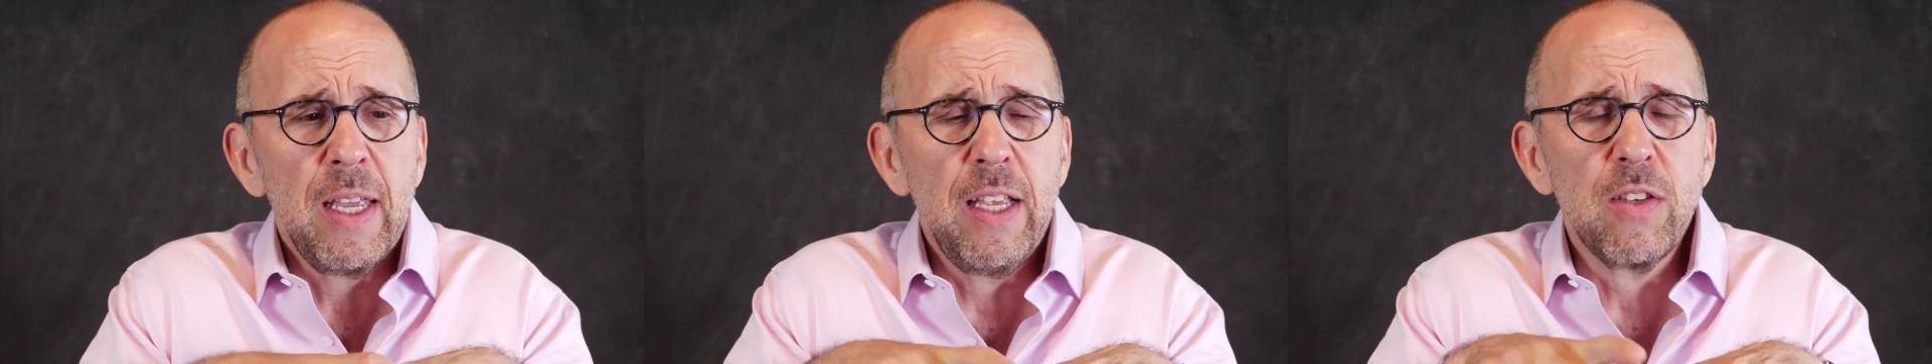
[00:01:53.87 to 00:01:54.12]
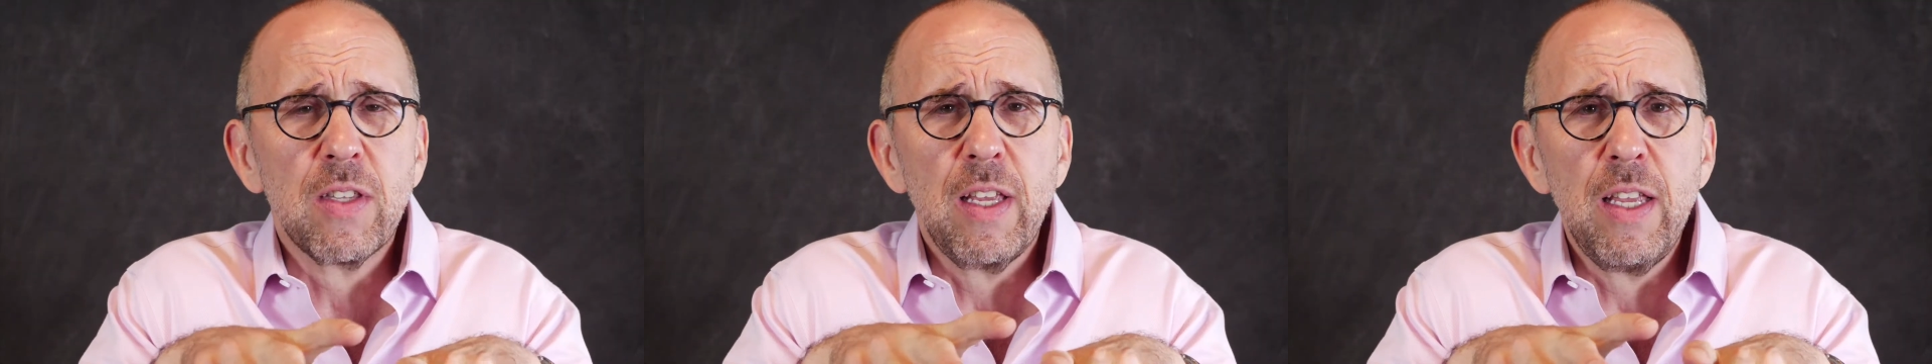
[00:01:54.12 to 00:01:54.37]

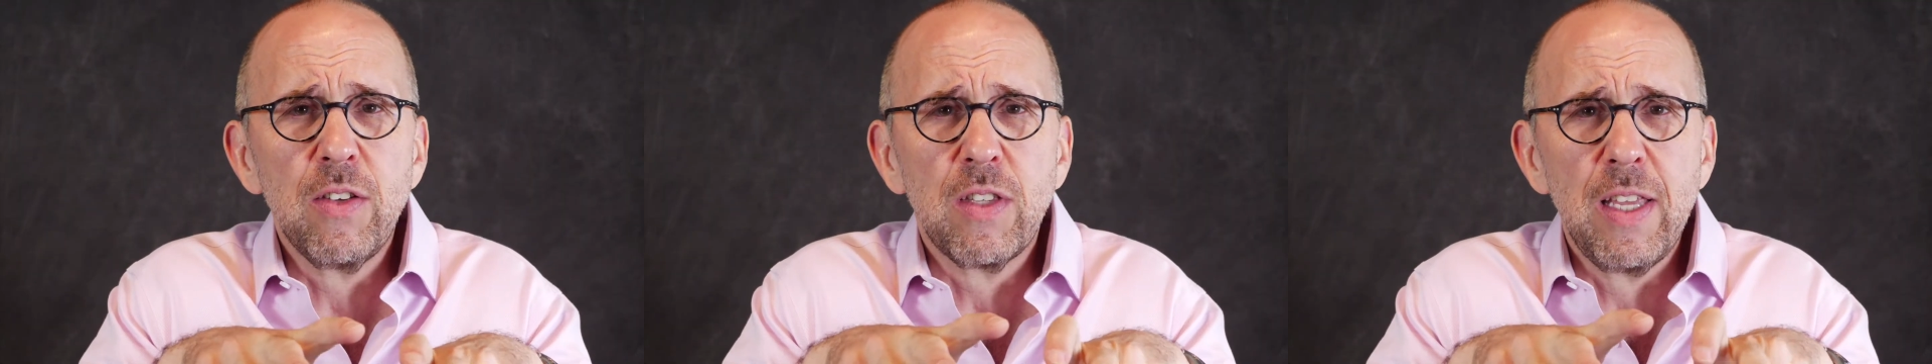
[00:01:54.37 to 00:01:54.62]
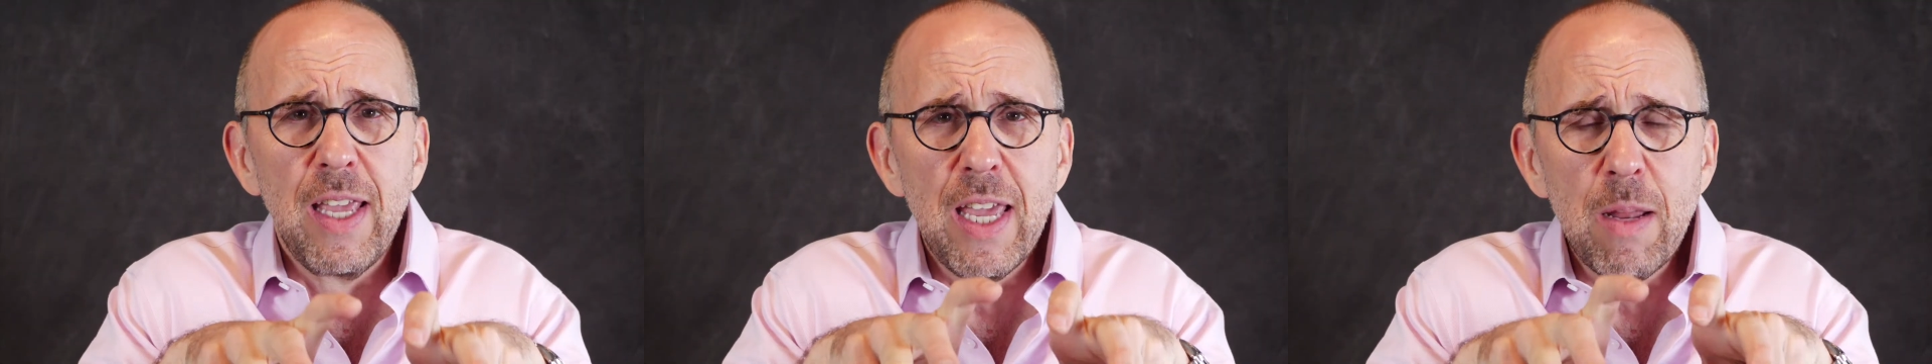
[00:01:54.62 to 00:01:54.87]
is
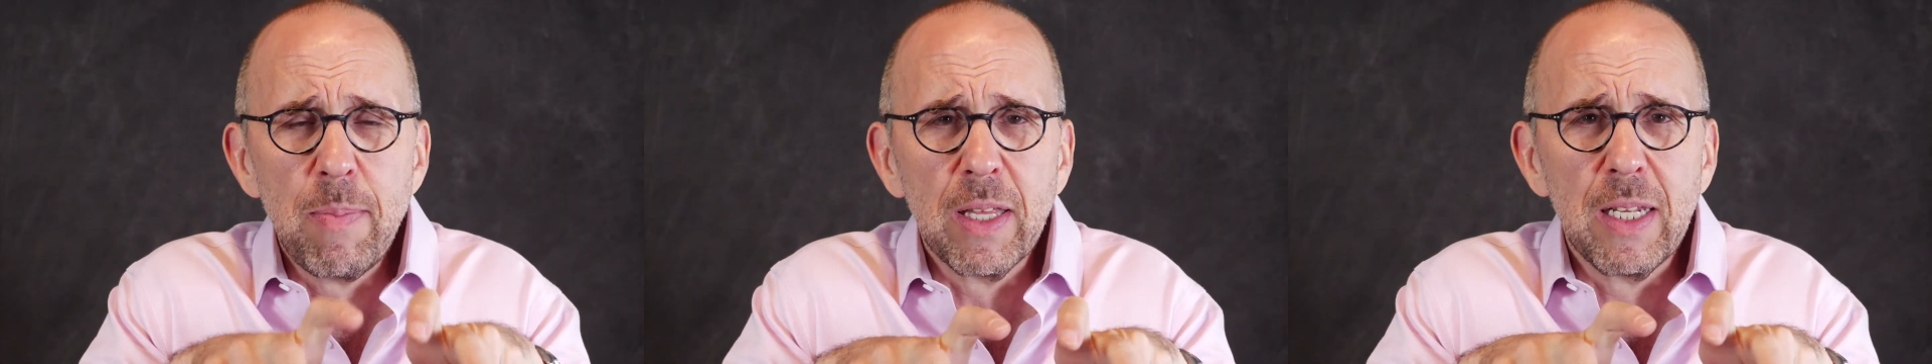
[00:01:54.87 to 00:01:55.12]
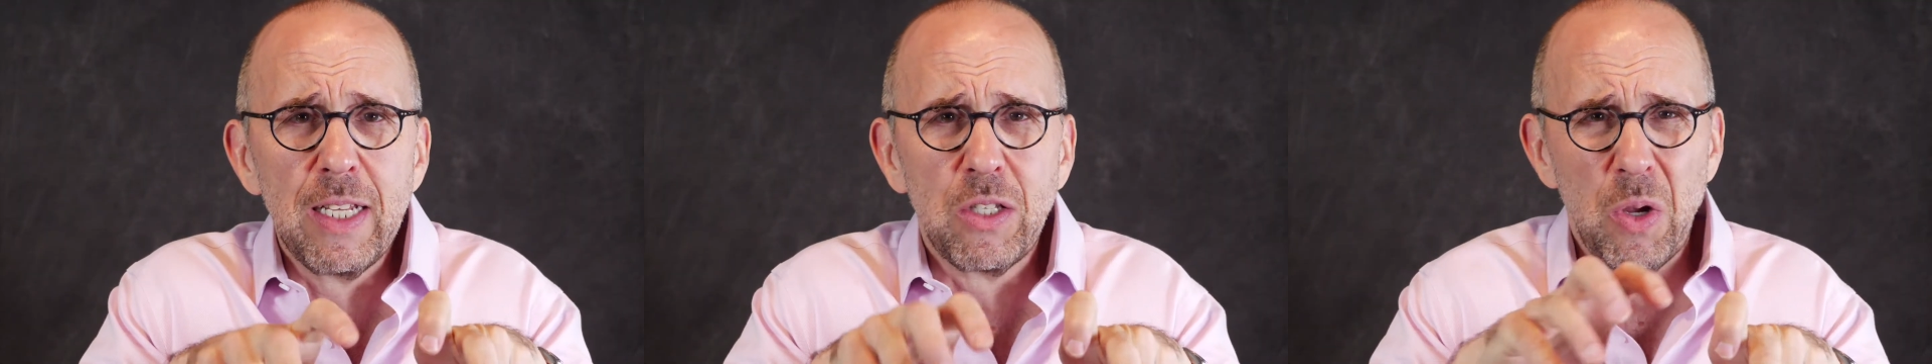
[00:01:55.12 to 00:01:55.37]
the
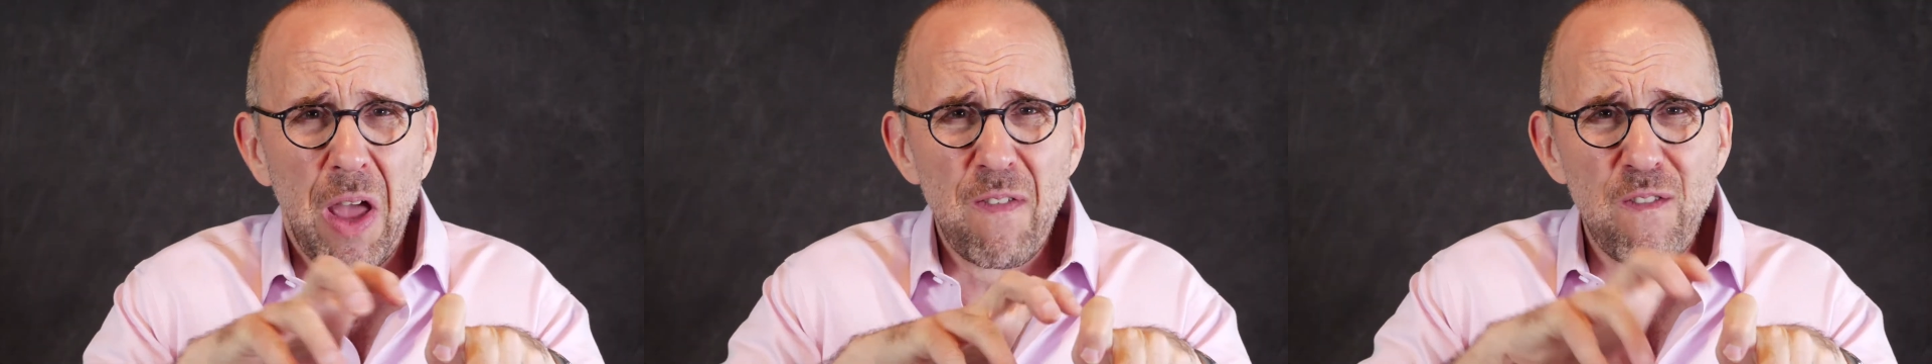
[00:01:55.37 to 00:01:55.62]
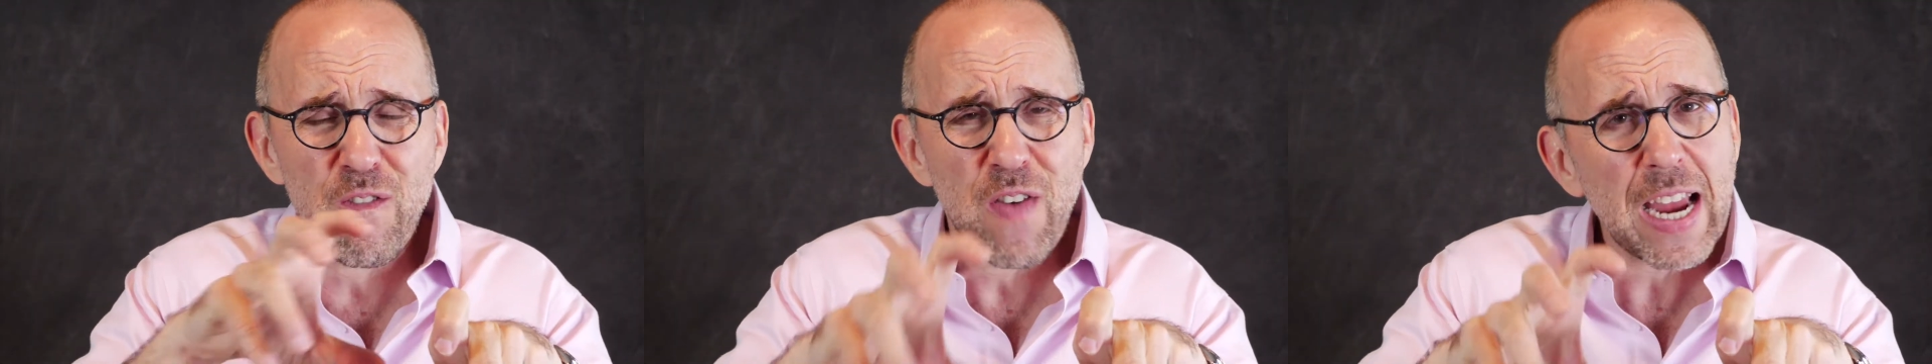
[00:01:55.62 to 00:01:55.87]
inability to
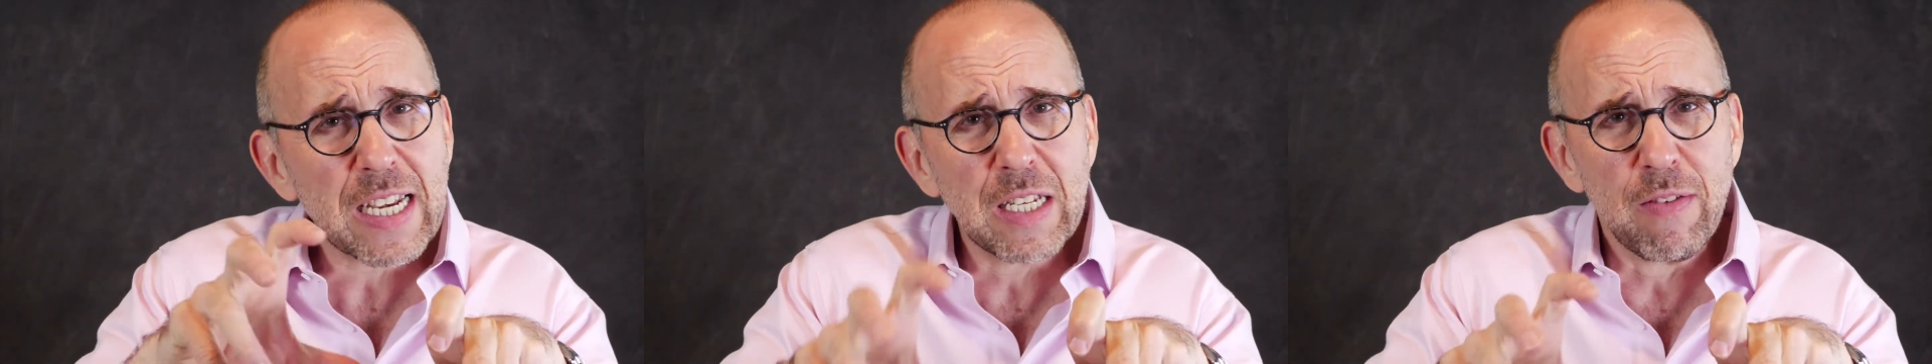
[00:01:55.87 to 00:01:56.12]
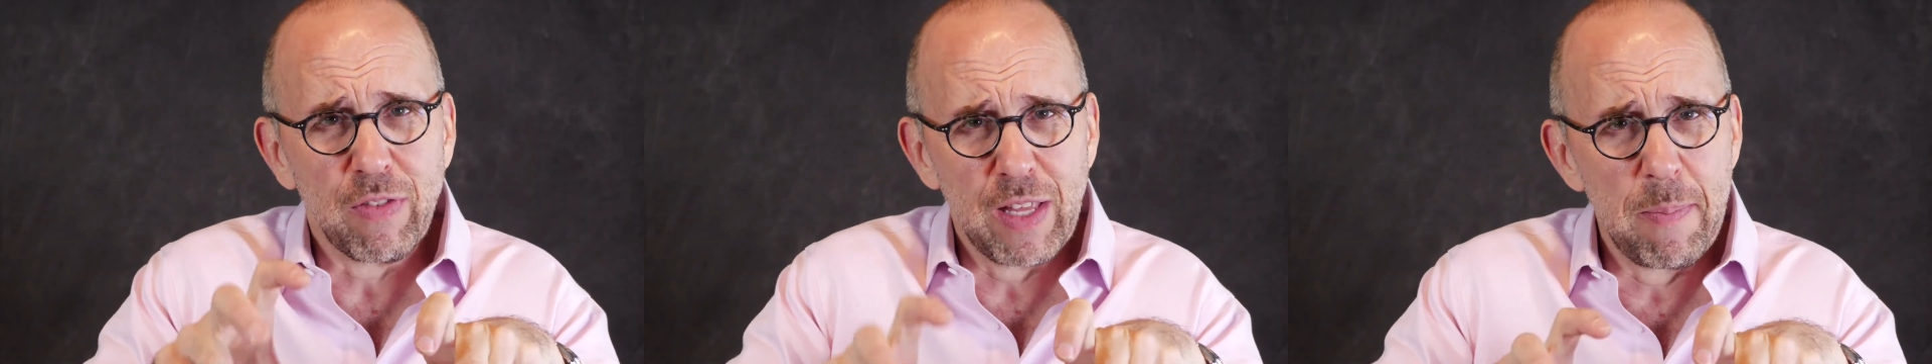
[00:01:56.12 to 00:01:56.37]

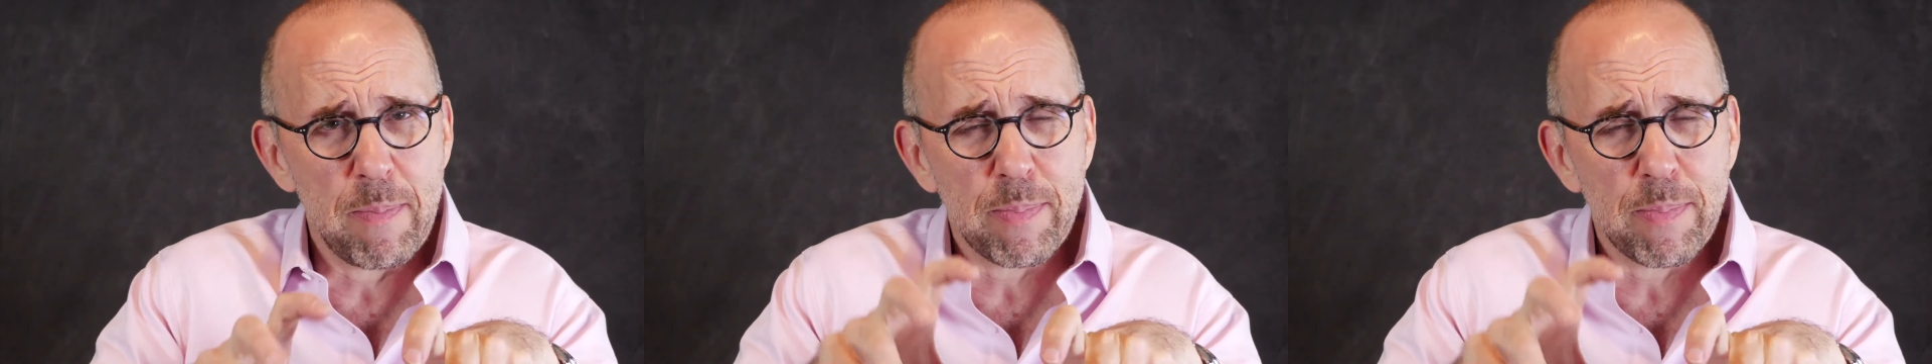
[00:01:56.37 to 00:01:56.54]
effectively